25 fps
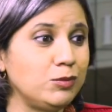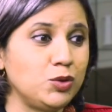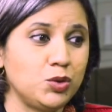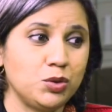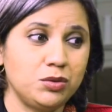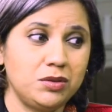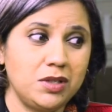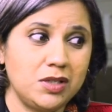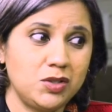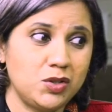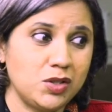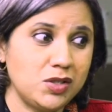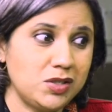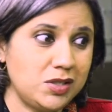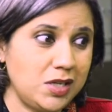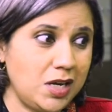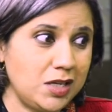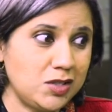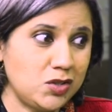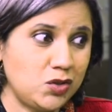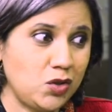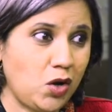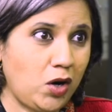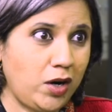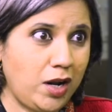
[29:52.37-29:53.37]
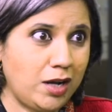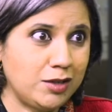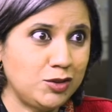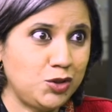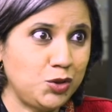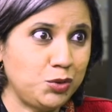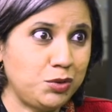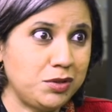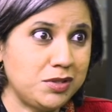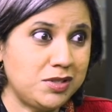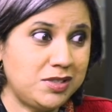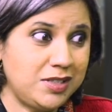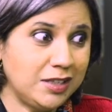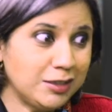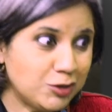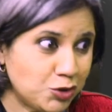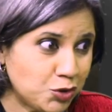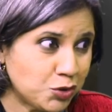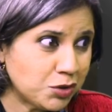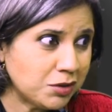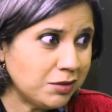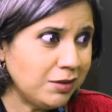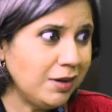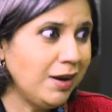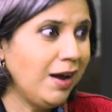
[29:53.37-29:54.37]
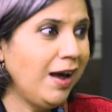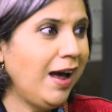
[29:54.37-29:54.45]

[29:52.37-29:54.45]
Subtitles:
Should they just say it's not our jurisdiction